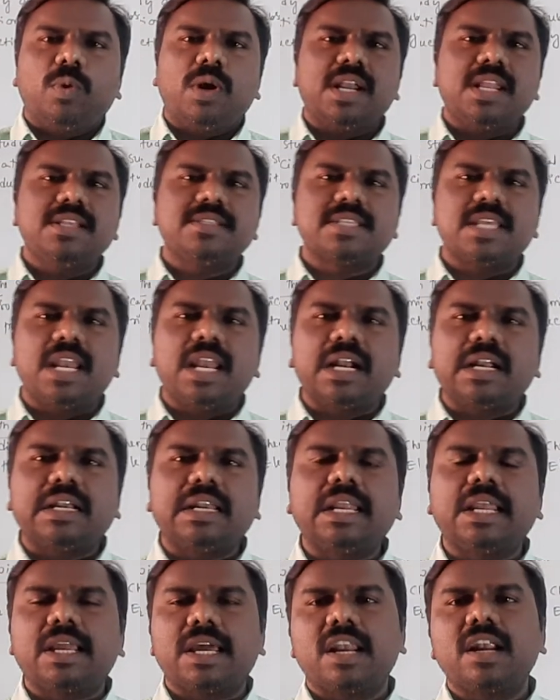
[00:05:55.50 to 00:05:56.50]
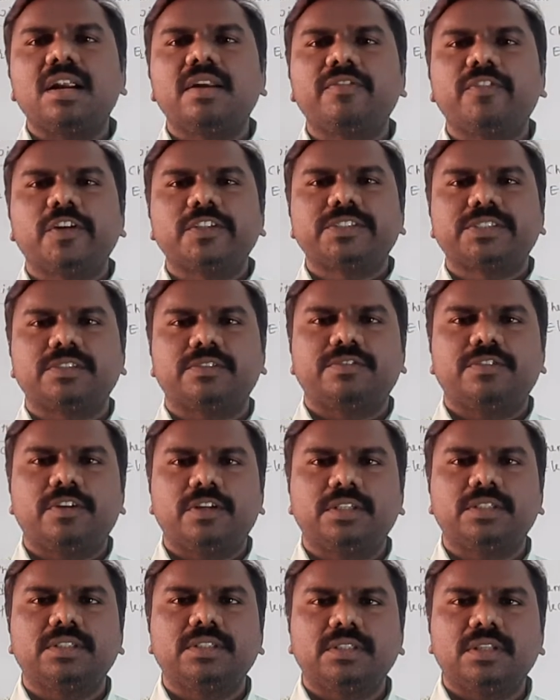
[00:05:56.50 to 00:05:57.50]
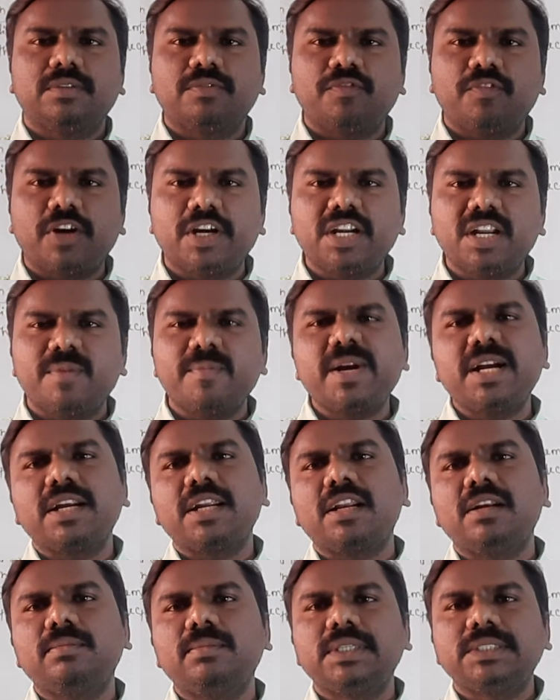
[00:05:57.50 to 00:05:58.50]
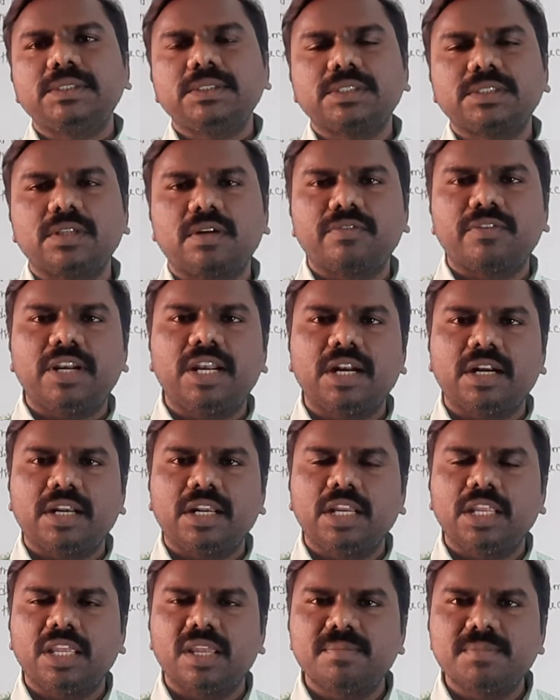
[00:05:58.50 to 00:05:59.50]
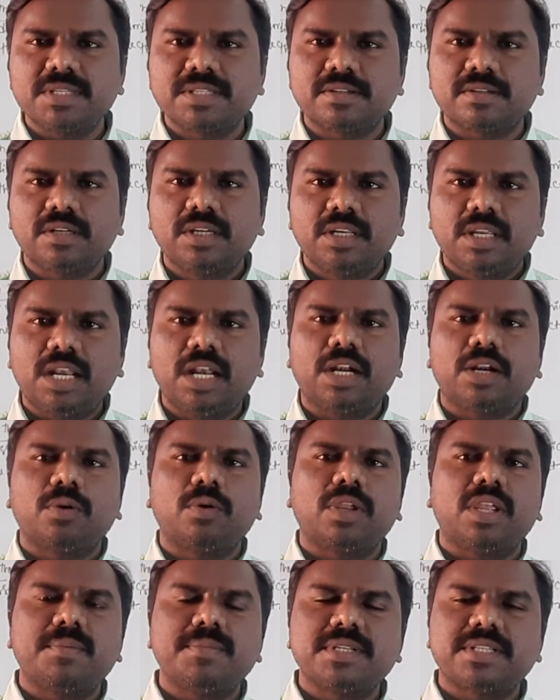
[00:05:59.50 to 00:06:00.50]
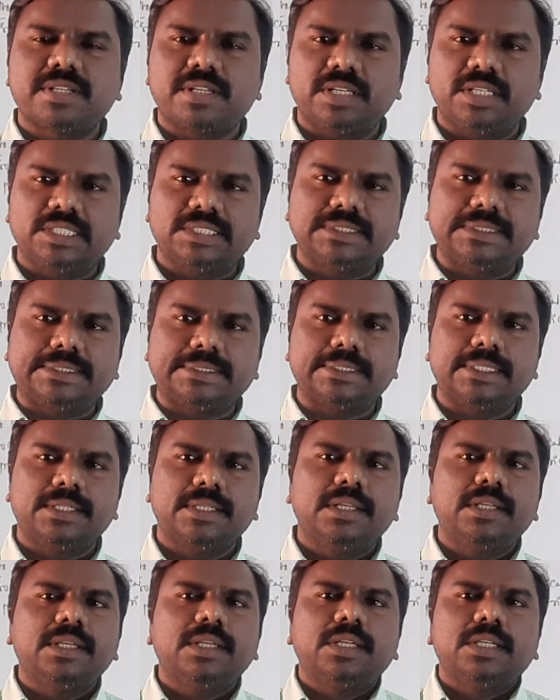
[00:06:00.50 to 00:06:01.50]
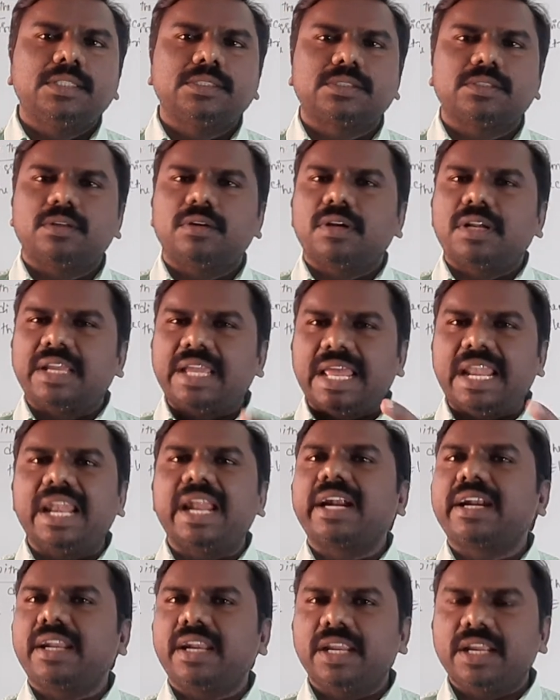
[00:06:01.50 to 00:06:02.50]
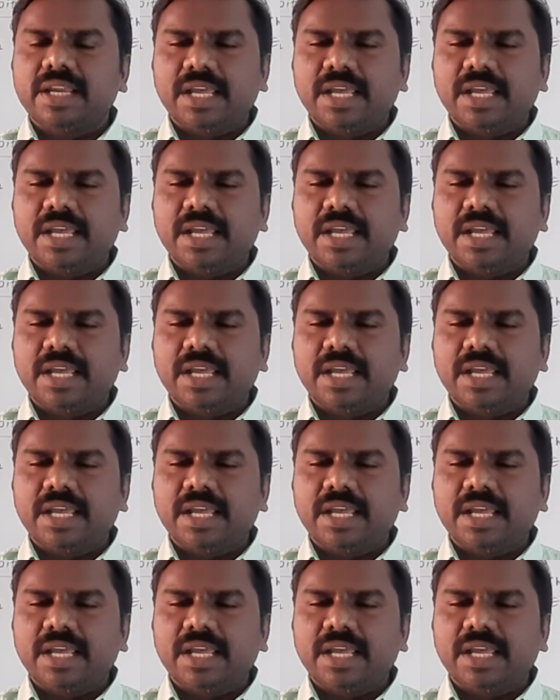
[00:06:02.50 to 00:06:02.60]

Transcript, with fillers: what is electric current first of all? The fundamental basis of electric chemistry, electrochemistry is, so electric